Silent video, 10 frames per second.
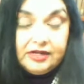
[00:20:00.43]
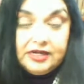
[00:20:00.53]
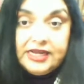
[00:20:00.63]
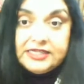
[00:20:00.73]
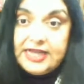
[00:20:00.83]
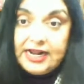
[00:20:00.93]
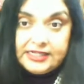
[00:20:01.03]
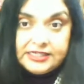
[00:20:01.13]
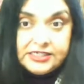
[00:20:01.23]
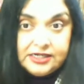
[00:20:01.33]

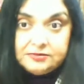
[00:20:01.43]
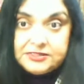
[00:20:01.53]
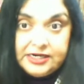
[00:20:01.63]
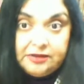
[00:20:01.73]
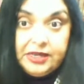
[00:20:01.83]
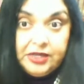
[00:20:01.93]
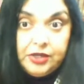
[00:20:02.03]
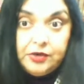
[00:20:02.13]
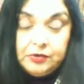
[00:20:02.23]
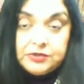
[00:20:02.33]
Exactly the terms that are being
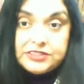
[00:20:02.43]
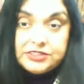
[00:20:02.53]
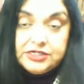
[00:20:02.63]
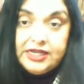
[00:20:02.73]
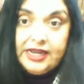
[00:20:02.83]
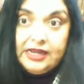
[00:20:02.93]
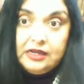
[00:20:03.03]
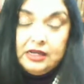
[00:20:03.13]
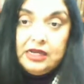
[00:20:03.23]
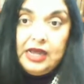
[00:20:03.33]
used today.
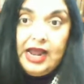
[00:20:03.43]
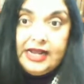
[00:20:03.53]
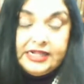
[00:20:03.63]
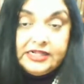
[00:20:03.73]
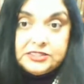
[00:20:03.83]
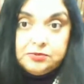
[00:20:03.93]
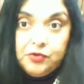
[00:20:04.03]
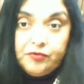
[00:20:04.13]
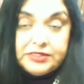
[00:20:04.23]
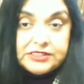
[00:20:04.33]
I think this
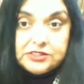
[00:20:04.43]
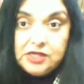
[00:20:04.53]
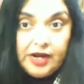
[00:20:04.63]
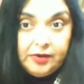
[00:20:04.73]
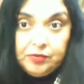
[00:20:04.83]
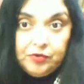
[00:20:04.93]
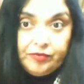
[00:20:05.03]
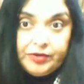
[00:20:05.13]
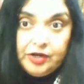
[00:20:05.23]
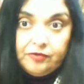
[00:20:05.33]
movement is not a
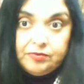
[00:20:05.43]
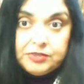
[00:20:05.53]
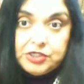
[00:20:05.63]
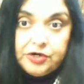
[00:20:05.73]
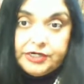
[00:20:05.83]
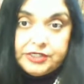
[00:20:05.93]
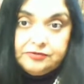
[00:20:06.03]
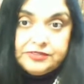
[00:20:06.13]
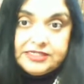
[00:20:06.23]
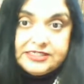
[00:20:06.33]
movement of a majority
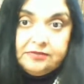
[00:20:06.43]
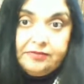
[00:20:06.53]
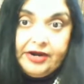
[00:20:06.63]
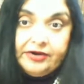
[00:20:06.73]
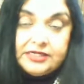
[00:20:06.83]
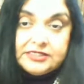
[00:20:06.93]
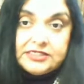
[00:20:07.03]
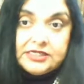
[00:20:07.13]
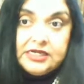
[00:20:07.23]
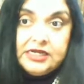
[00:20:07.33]
of decent
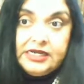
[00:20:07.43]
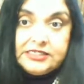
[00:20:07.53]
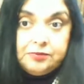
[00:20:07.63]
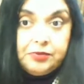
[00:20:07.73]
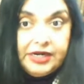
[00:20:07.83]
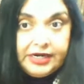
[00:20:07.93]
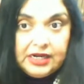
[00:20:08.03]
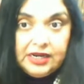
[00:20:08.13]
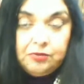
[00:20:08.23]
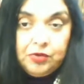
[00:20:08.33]
parents. It's a
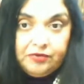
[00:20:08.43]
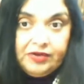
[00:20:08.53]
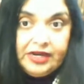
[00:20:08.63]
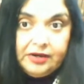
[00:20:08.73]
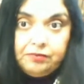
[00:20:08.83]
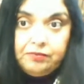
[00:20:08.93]
politically motivated